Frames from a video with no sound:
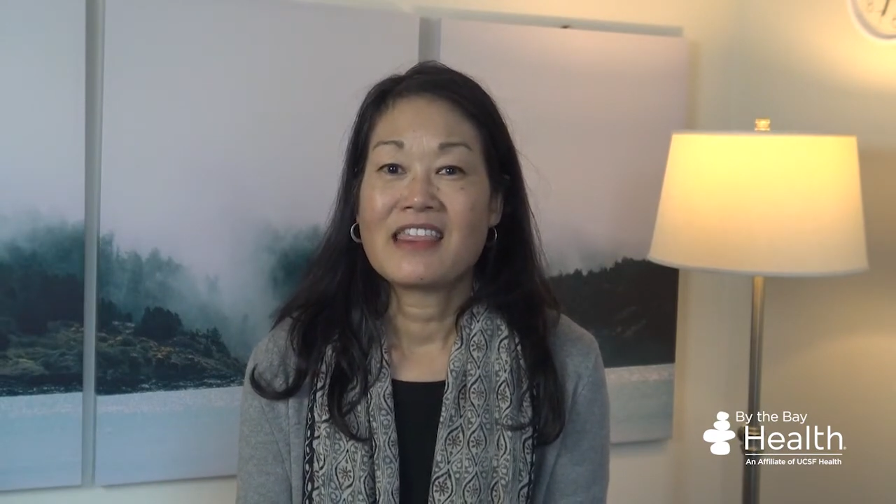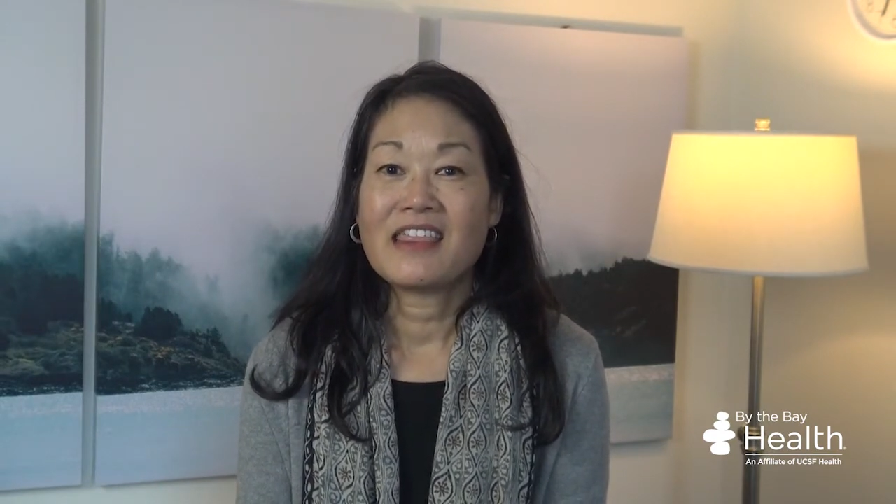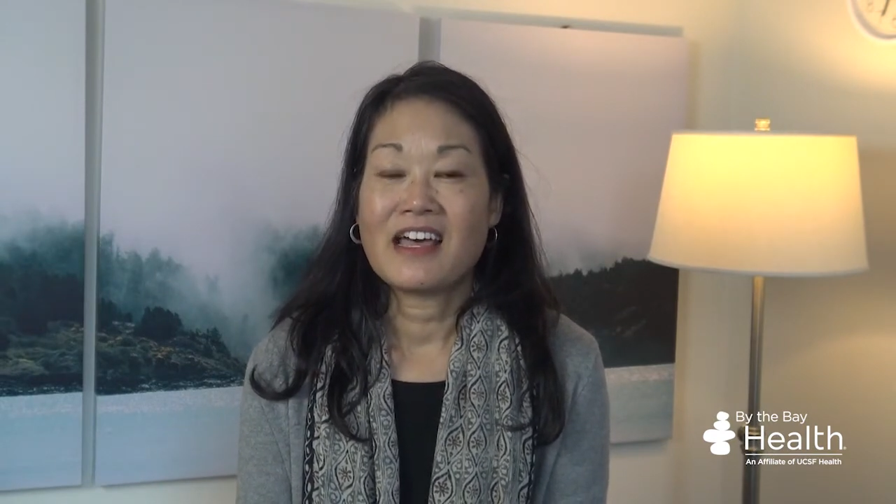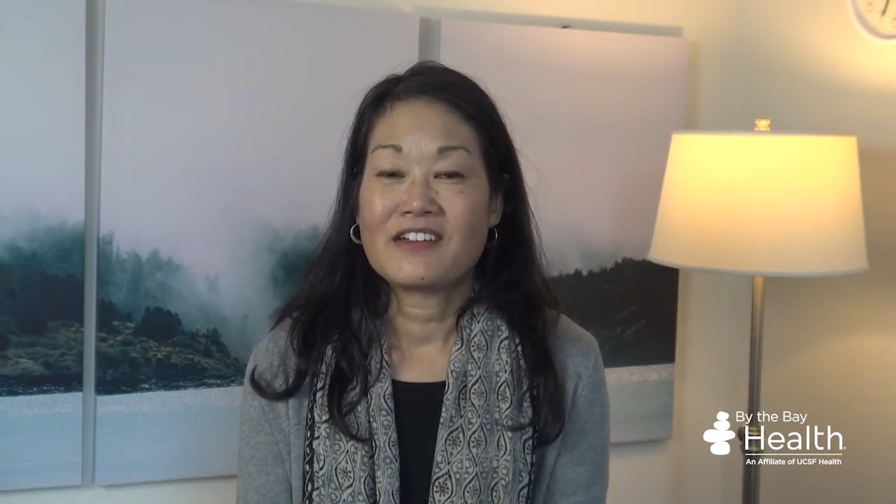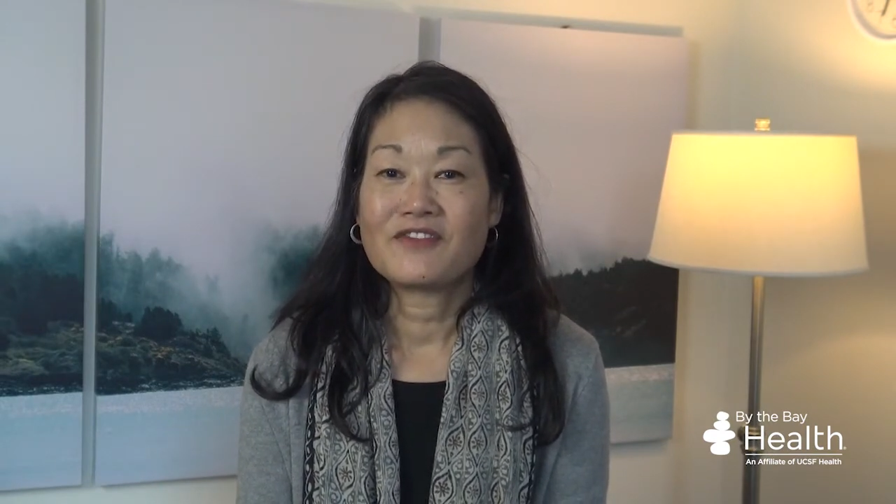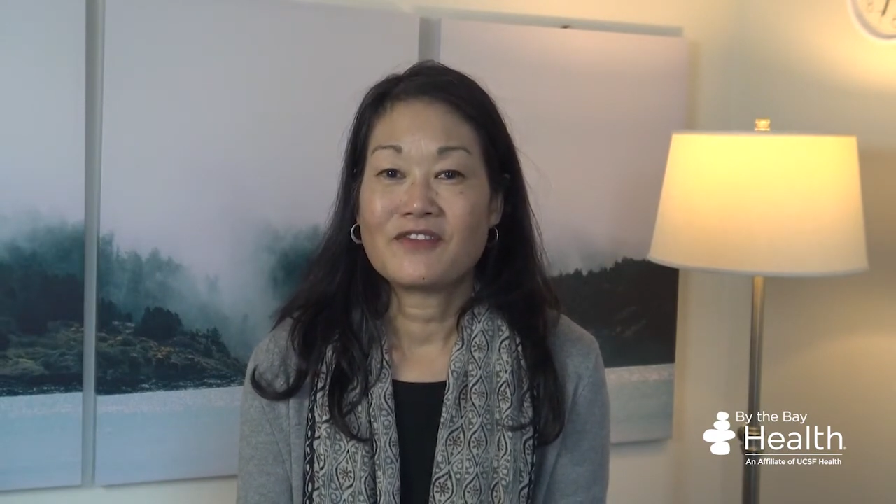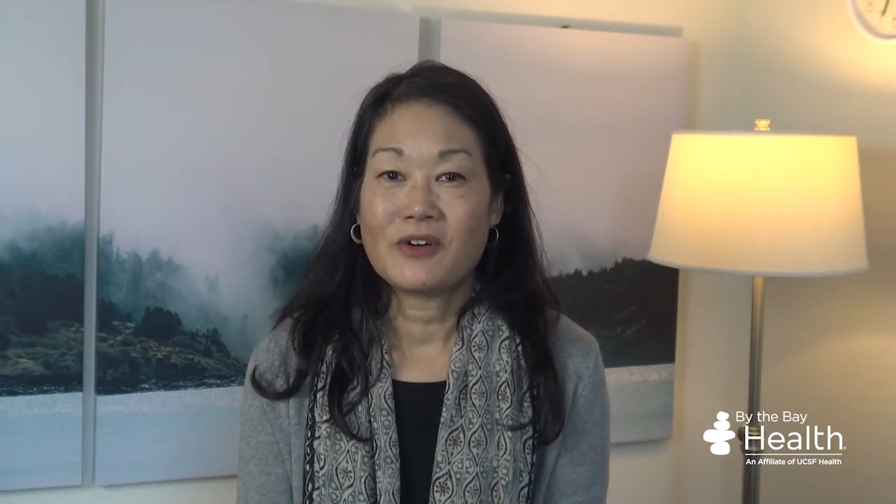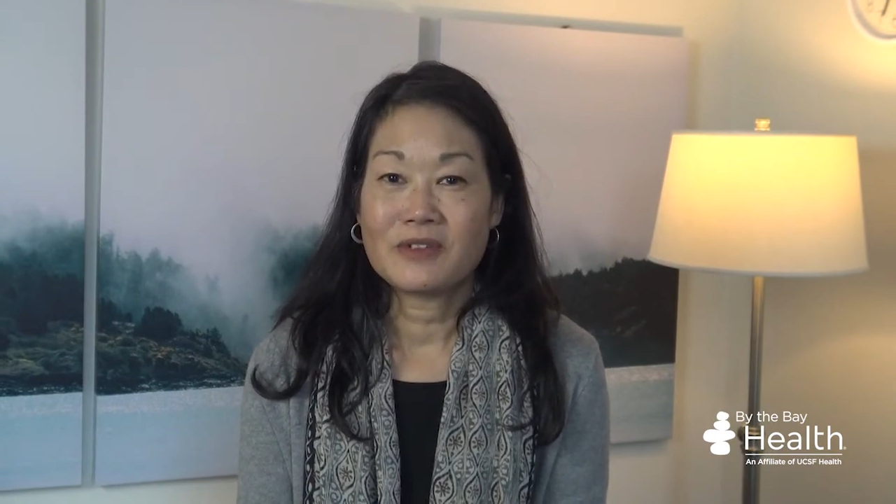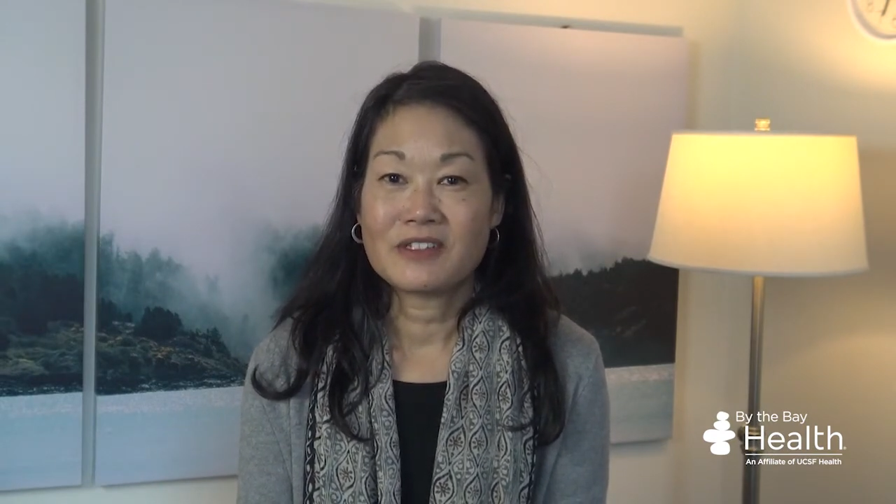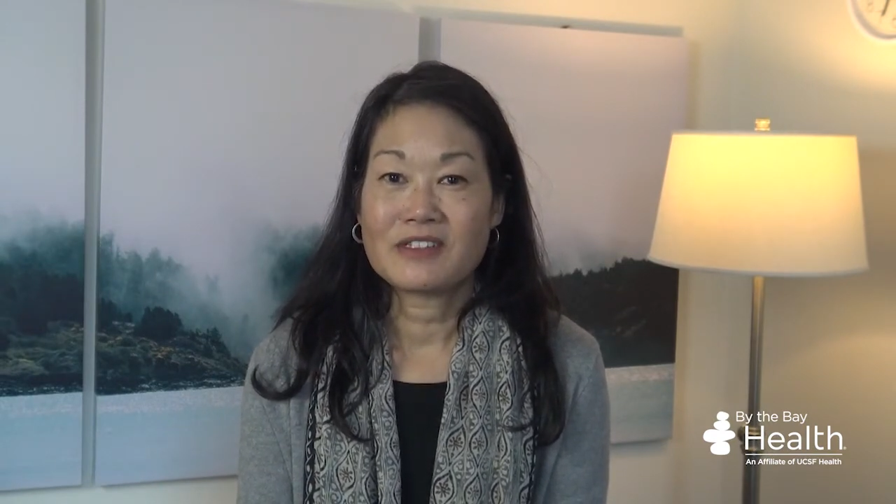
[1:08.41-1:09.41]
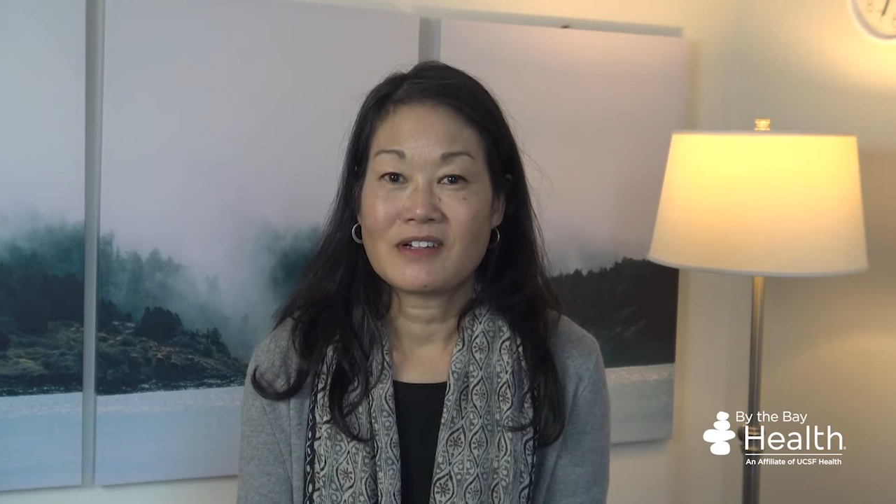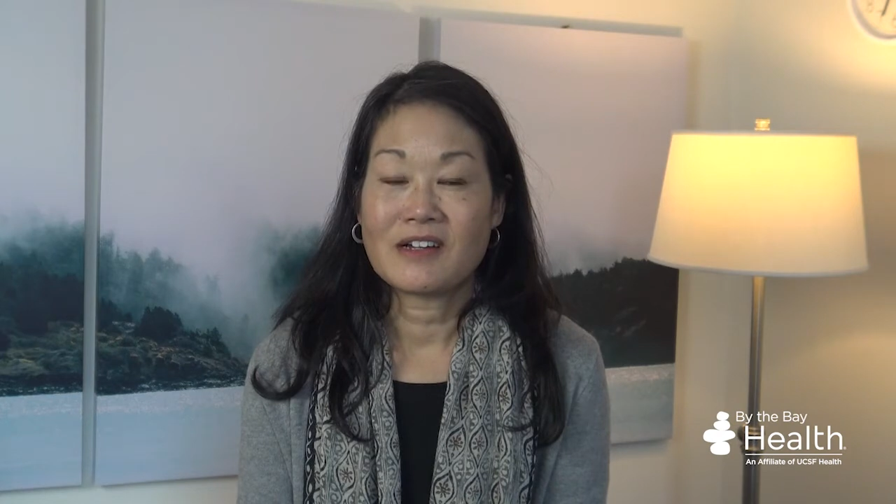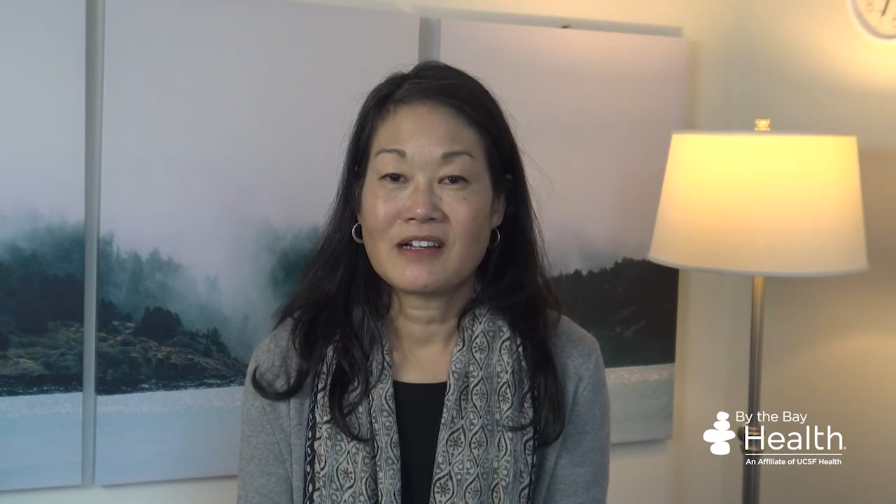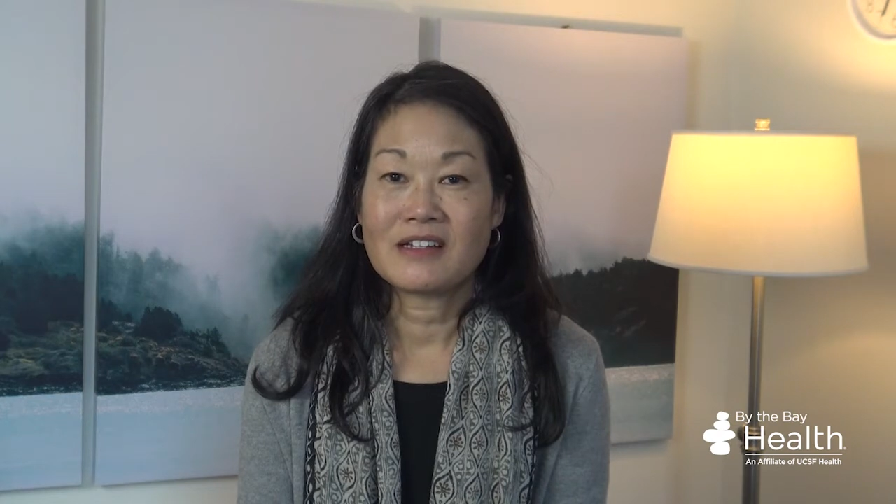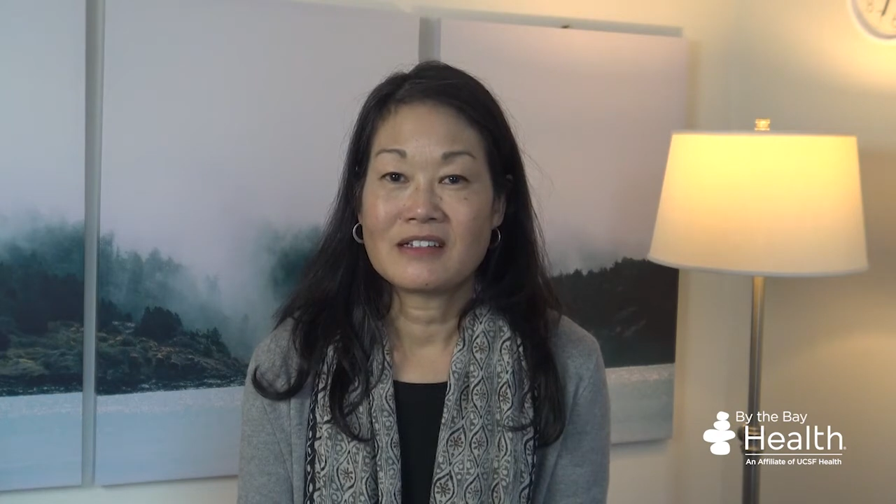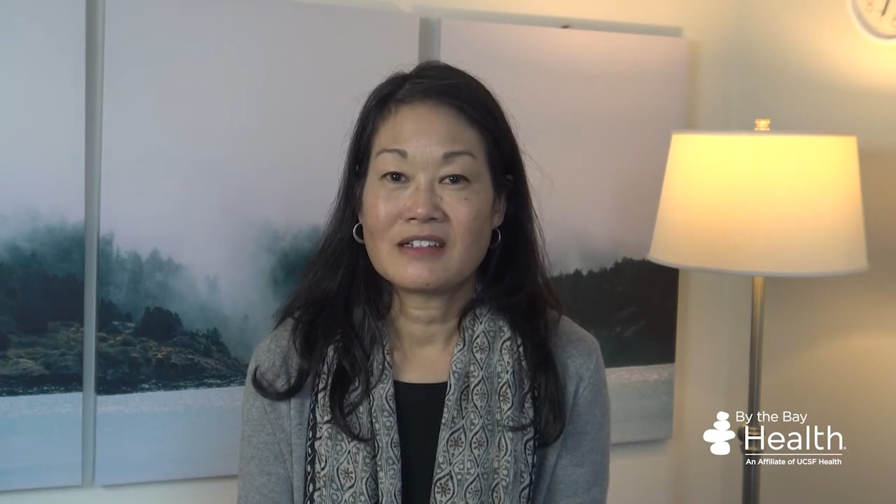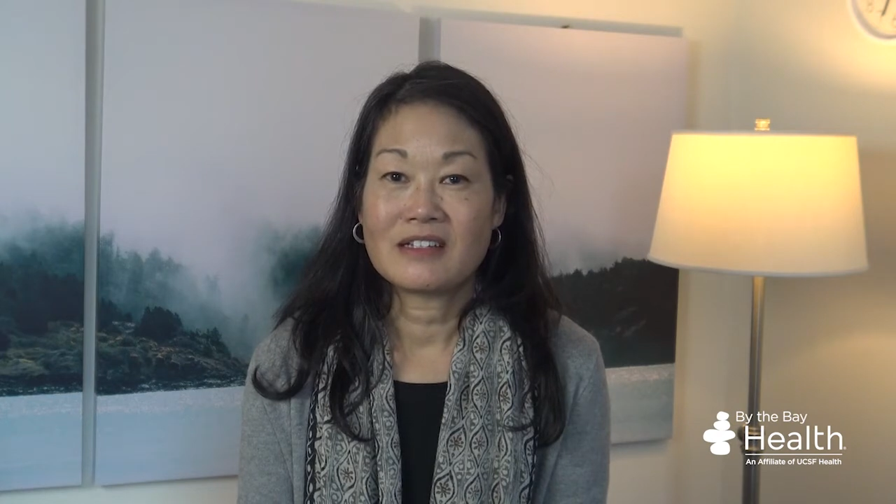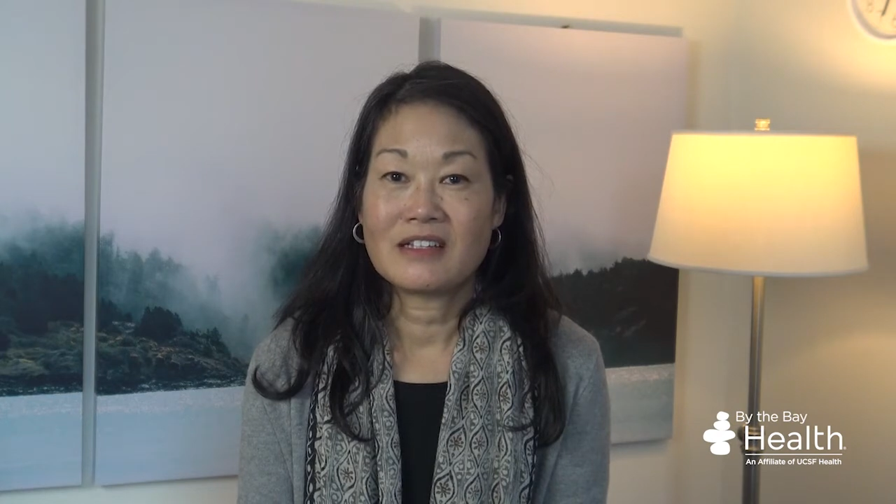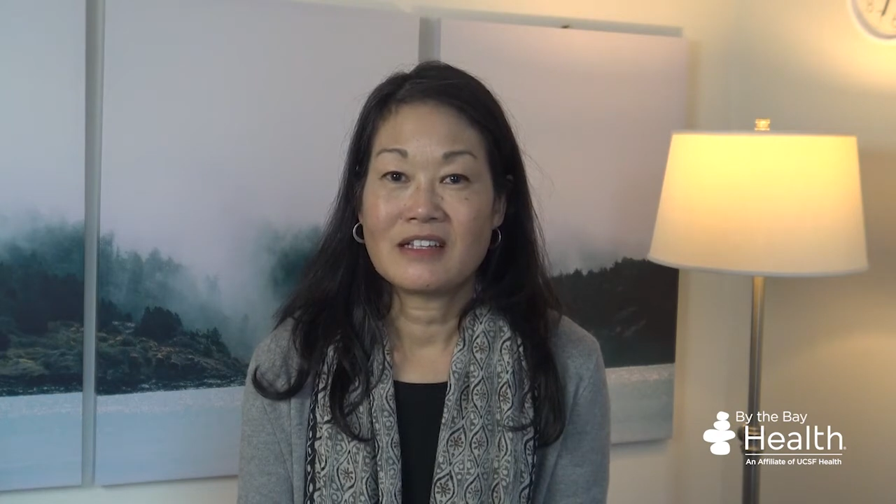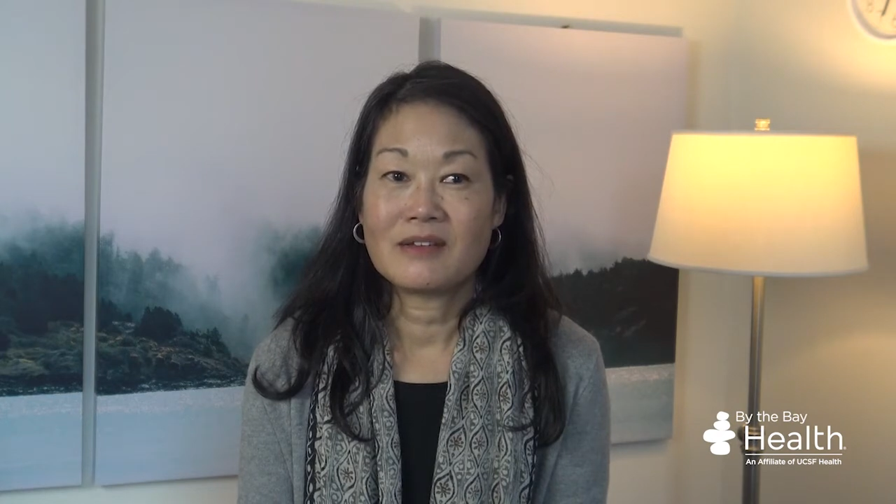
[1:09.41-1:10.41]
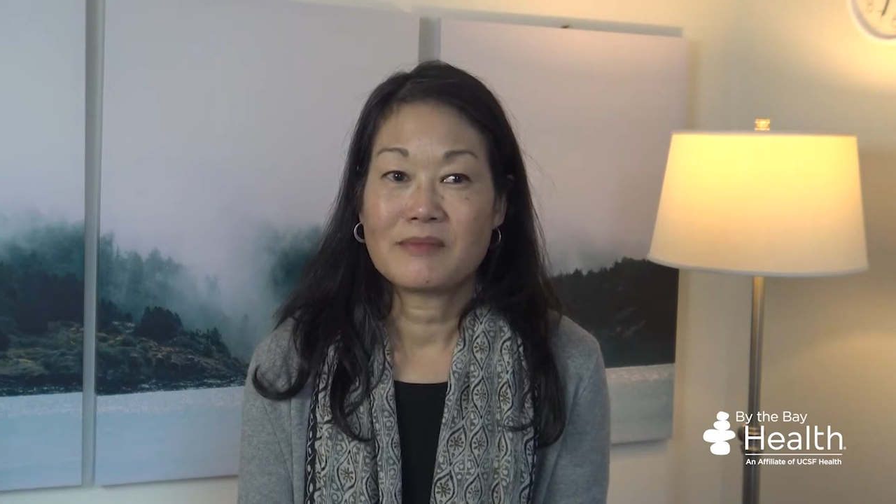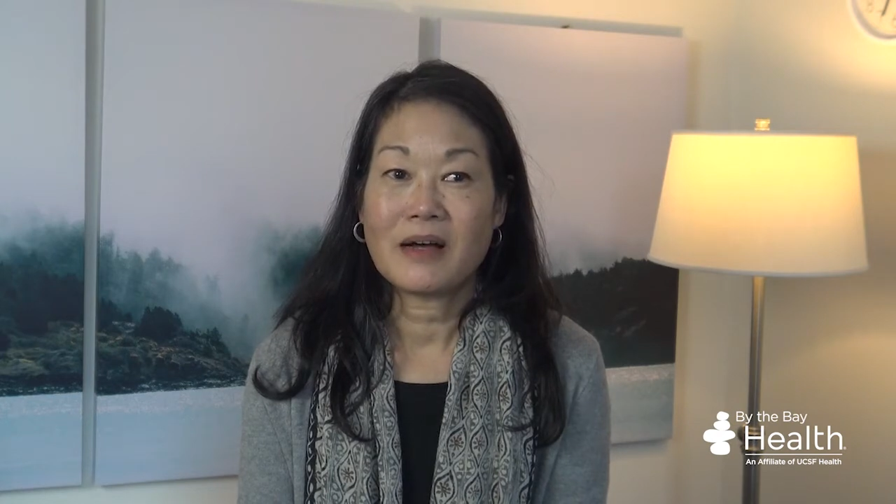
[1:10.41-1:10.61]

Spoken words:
that focused on